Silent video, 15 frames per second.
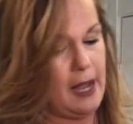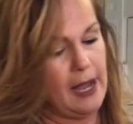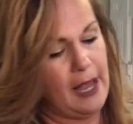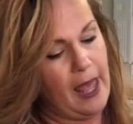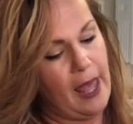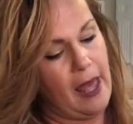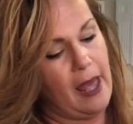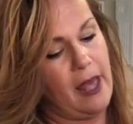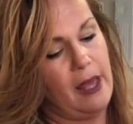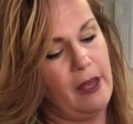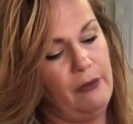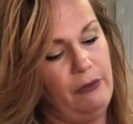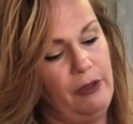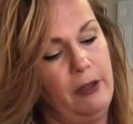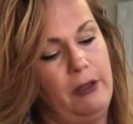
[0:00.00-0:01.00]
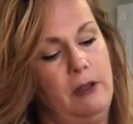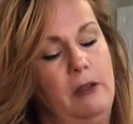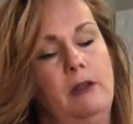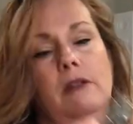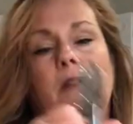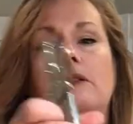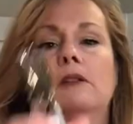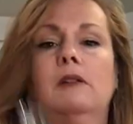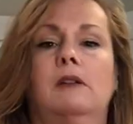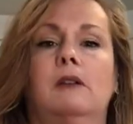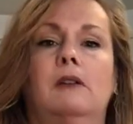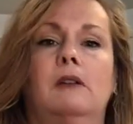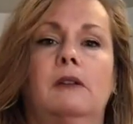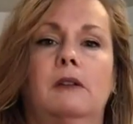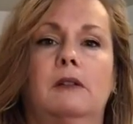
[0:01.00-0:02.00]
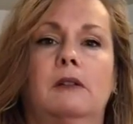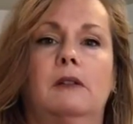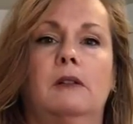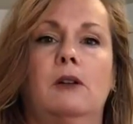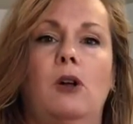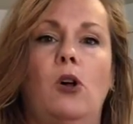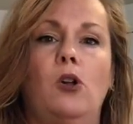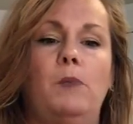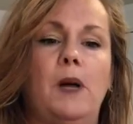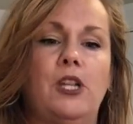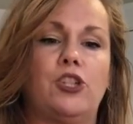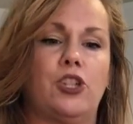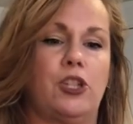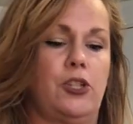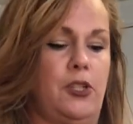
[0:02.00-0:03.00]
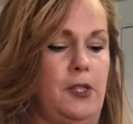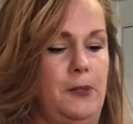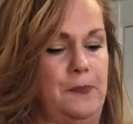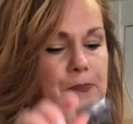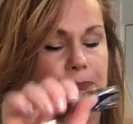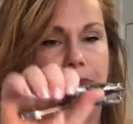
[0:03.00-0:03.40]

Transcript: I have hole punchers.